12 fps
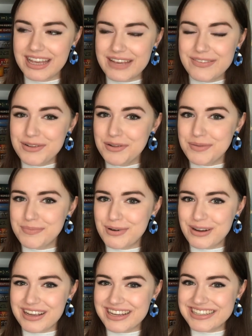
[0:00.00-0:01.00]
Even though the
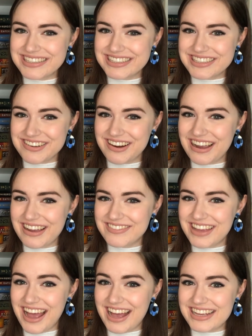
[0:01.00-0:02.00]
book is described
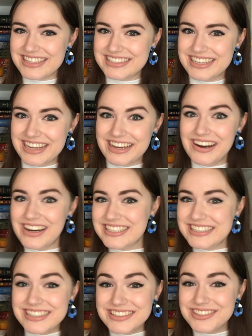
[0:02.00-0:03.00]
as a
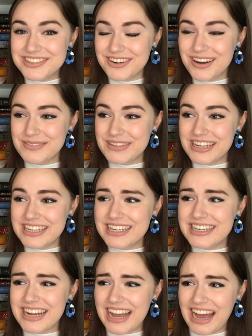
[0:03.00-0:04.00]
hostage drama,
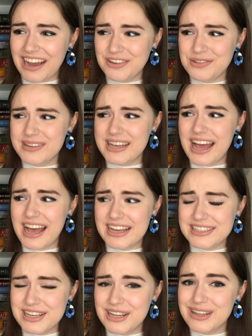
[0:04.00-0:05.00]
it actually
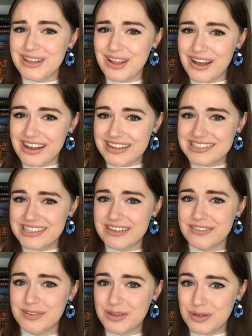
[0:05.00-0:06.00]
has a lot
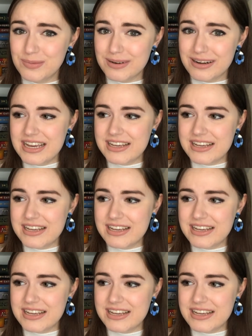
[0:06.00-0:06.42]
of humor.